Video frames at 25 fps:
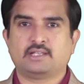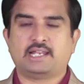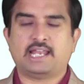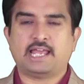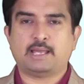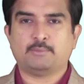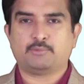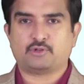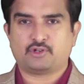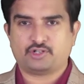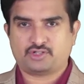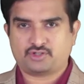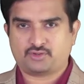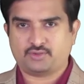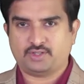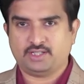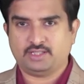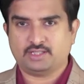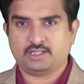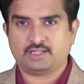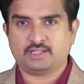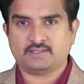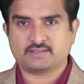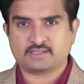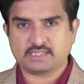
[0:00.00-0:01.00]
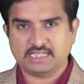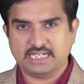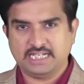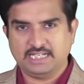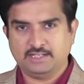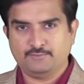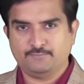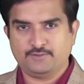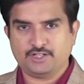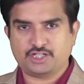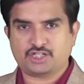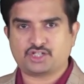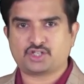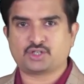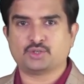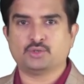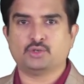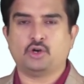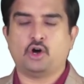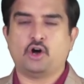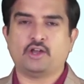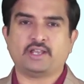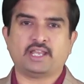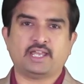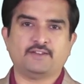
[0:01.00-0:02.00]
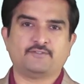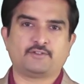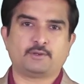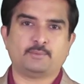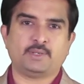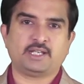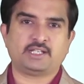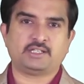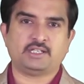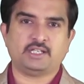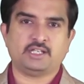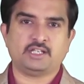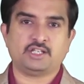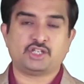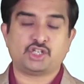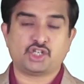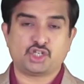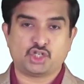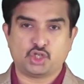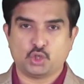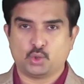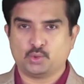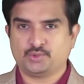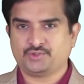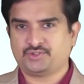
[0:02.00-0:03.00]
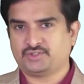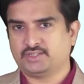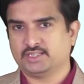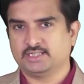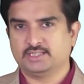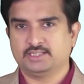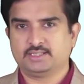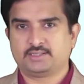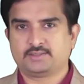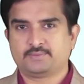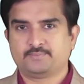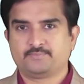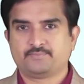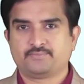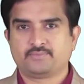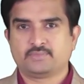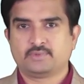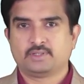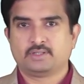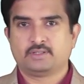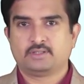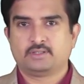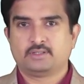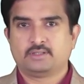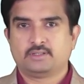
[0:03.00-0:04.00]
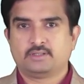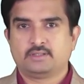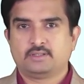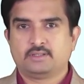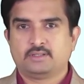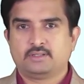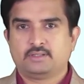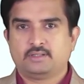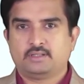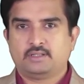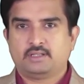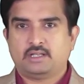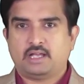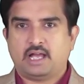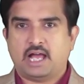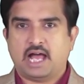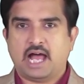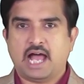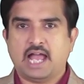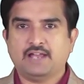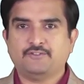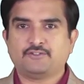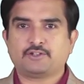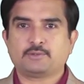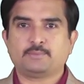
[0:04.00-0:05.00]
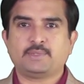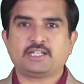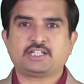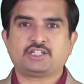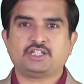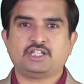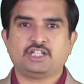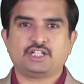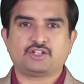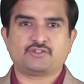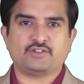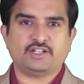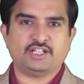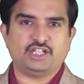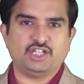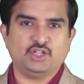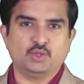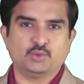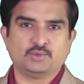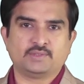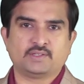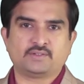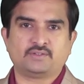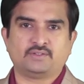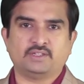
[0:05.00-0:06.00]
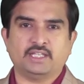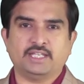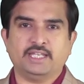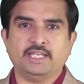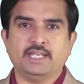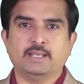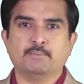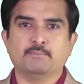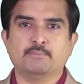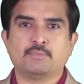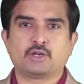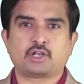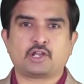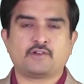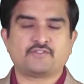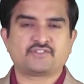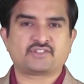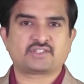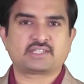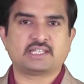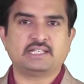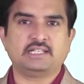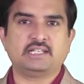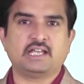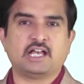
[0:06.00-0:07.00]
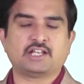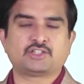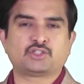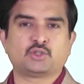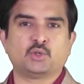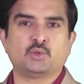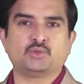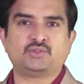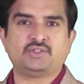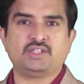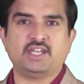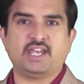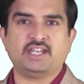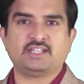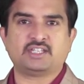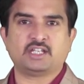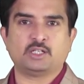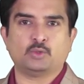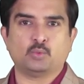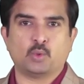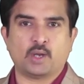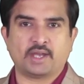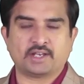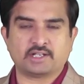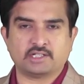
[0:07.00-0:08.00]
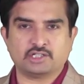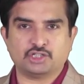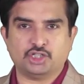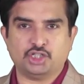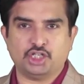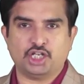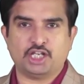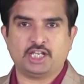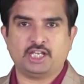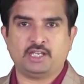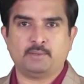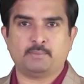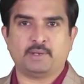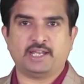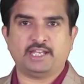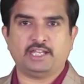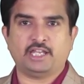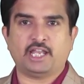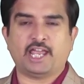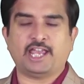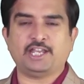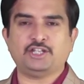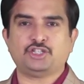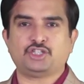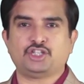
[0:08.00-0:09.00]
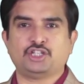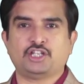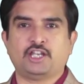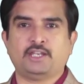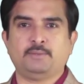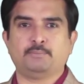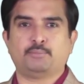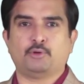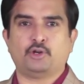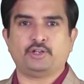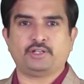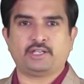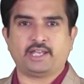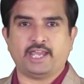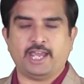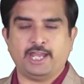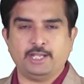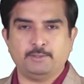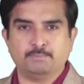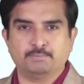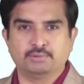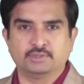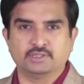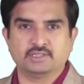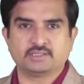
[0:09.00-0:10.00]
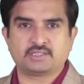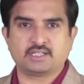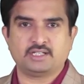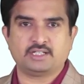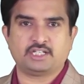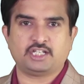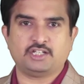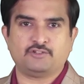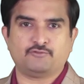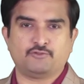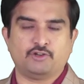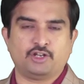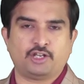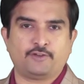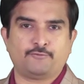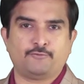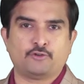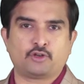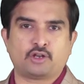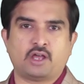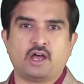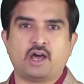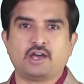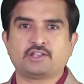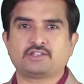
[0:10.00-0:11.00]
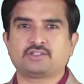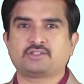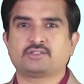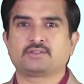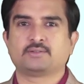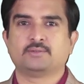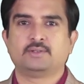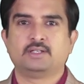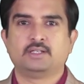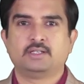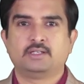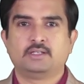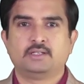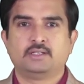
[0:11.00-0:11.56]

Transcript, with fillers: in the laboratory, that is in vitro on ivermectin, shows that ivermectin reduces the number of cell-associated viral D N A by ninety-nine point eight percent in twenty-four hours